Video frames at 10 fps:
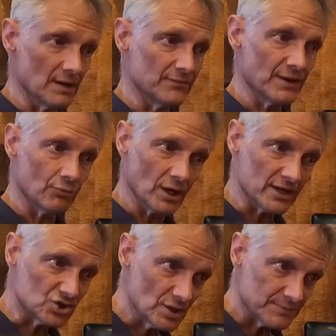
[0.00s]
they were like
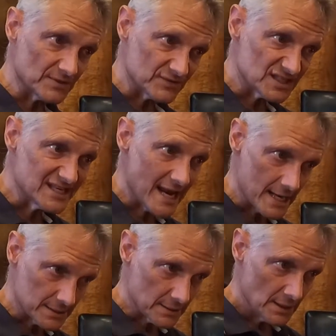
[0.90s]
ships of
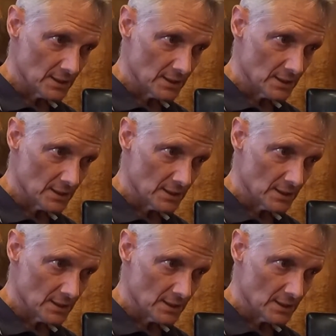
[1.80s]
state.